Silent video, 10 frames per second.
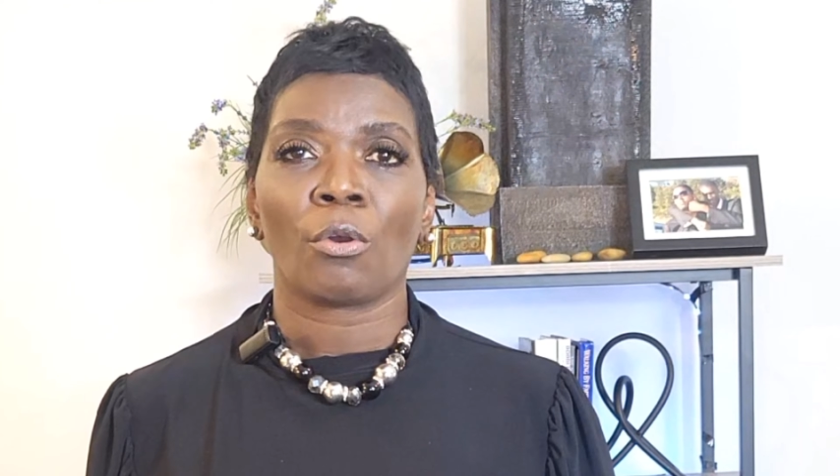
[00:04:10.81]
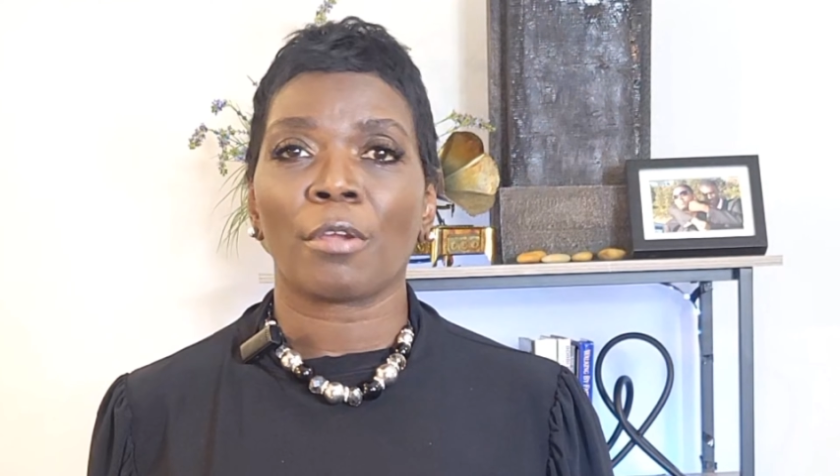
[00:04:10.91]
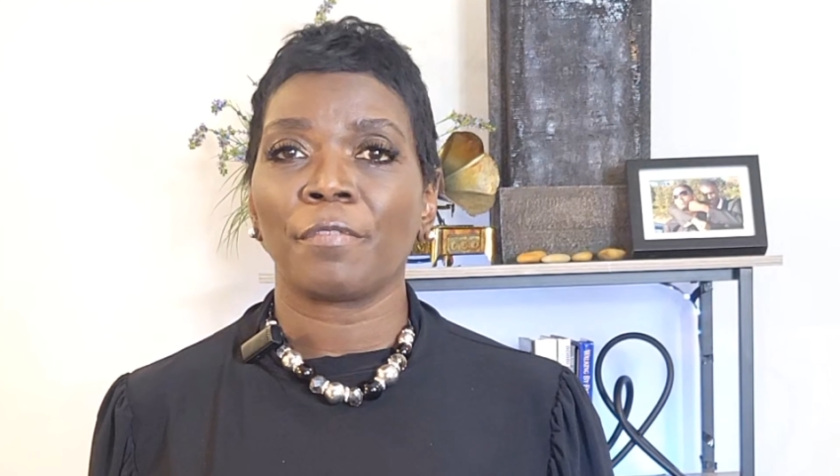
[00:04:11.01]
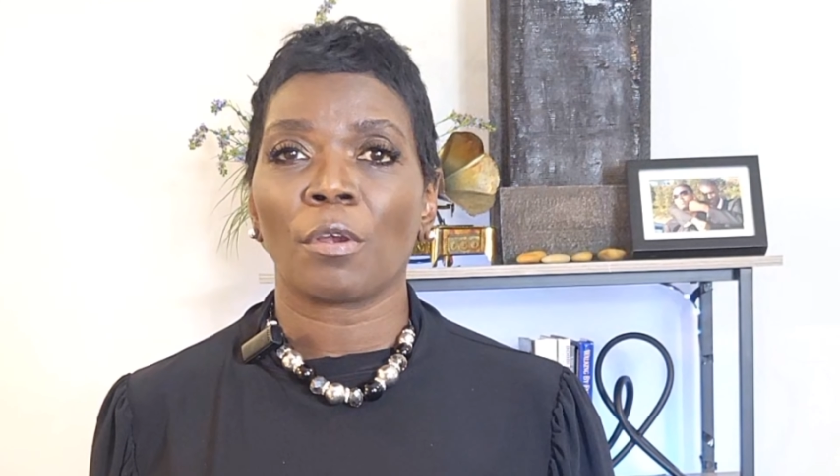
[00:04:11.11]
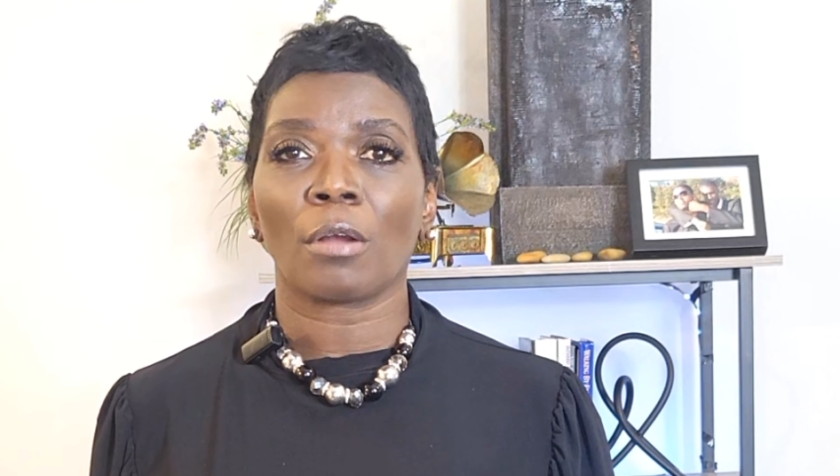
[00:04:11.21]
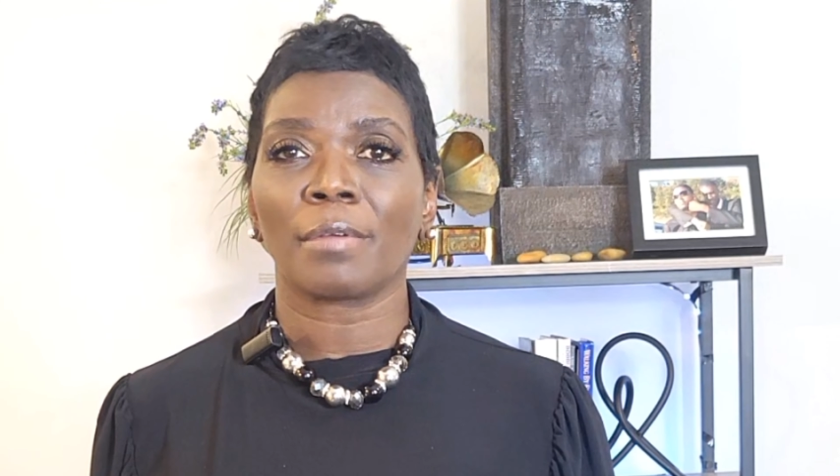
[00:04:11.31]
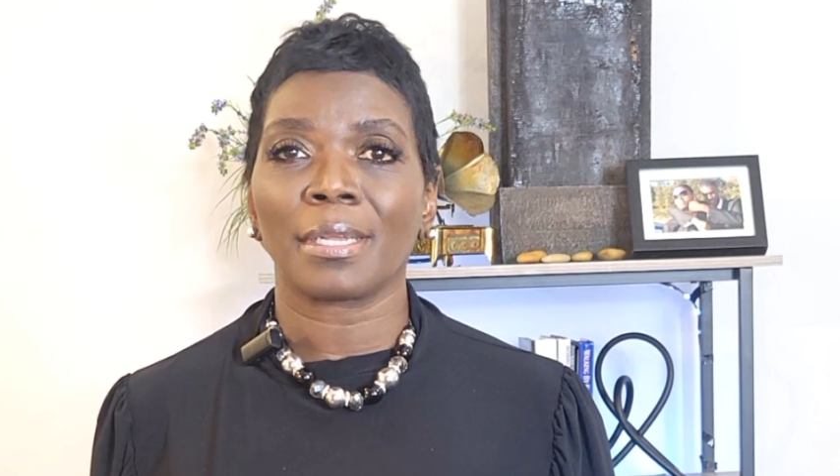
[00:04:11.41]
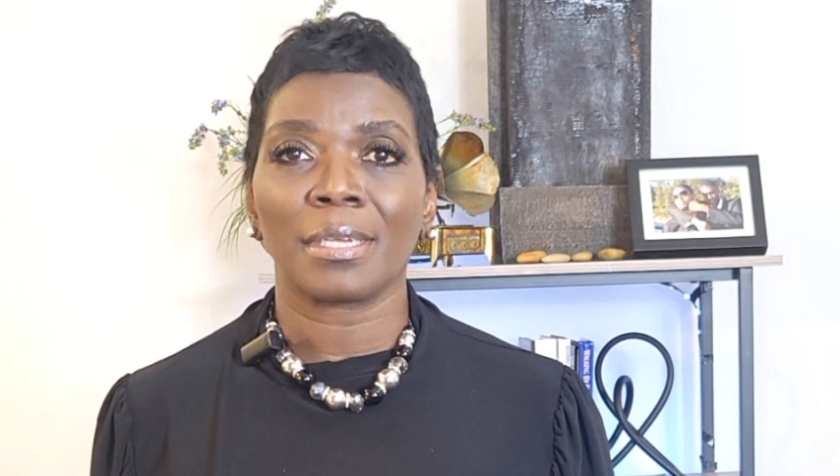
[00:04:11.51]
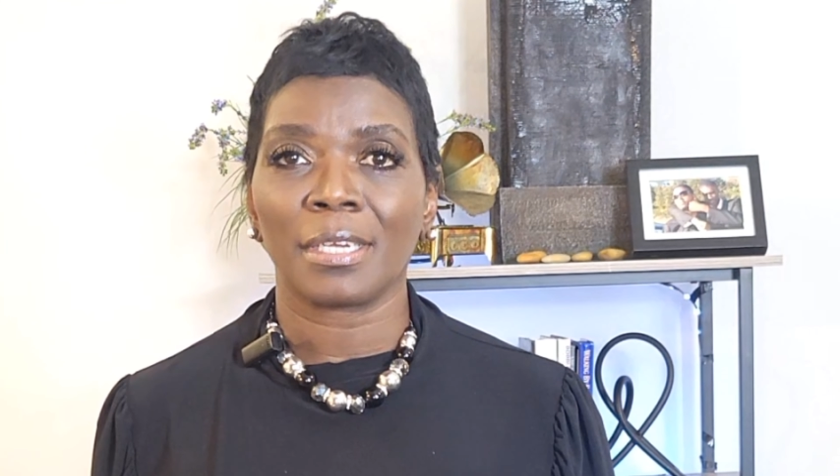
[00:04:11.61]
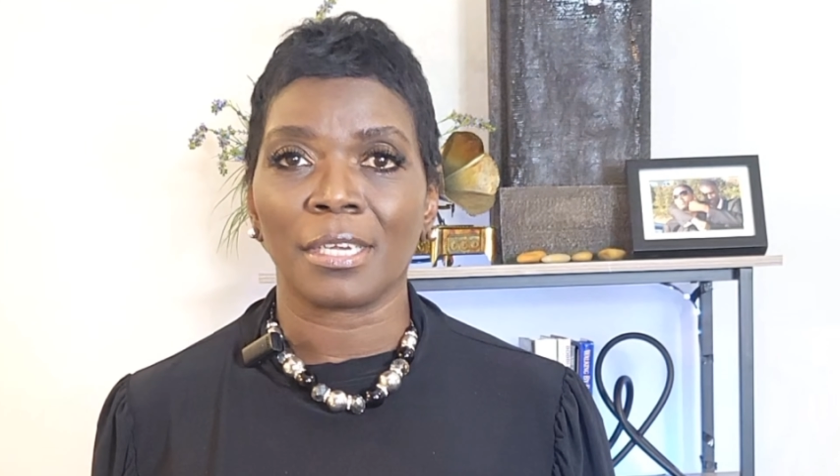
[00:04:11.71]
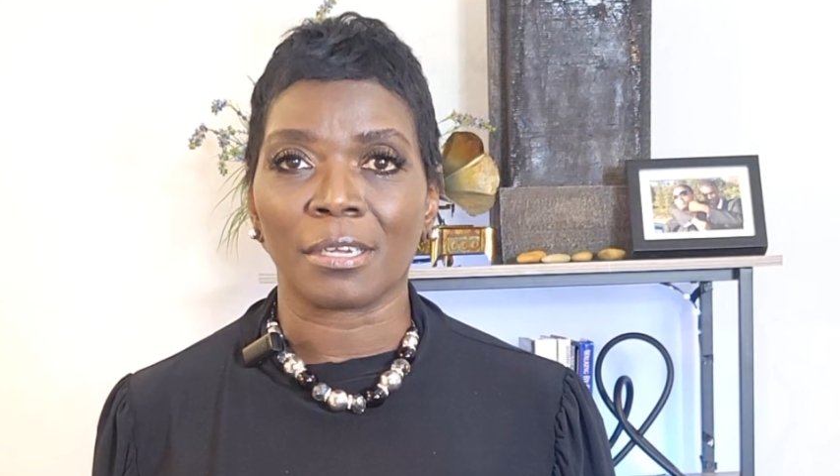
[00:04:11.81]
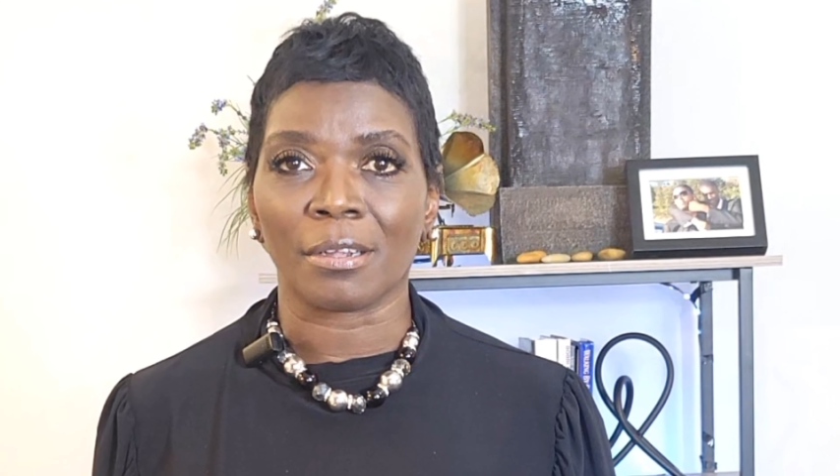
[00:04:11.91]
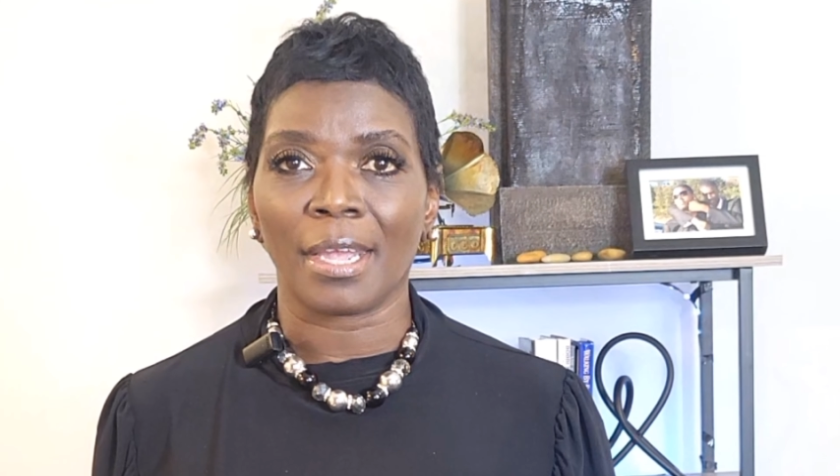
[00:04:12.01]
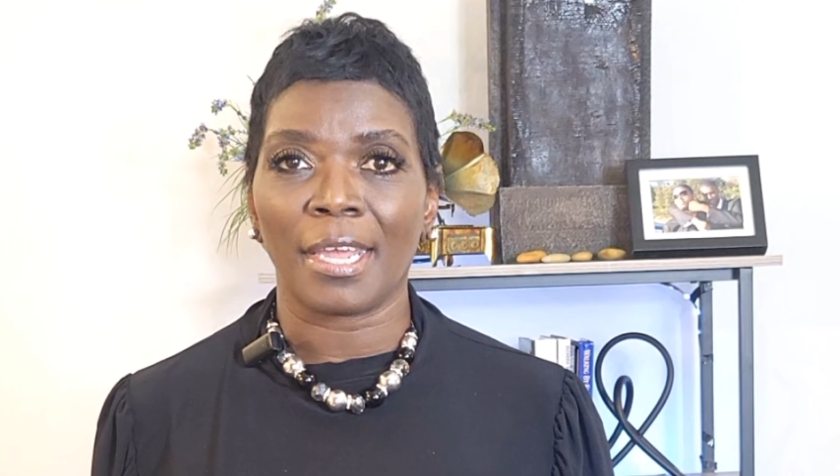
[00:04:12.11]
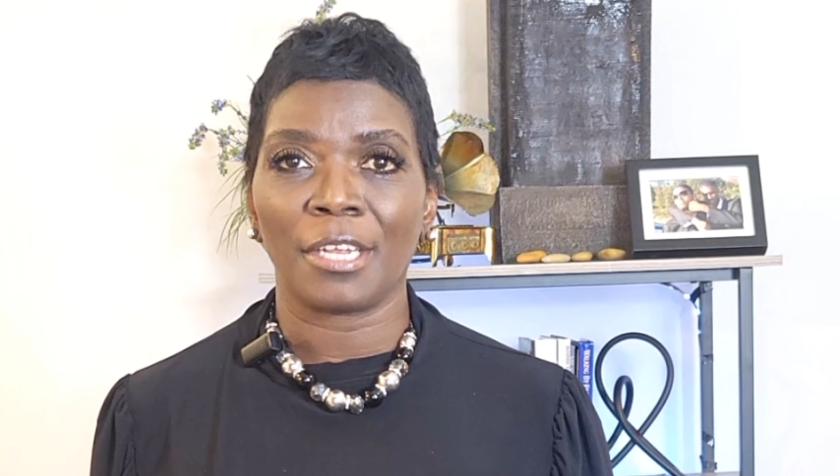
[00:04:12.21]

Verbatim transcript: or if you're already here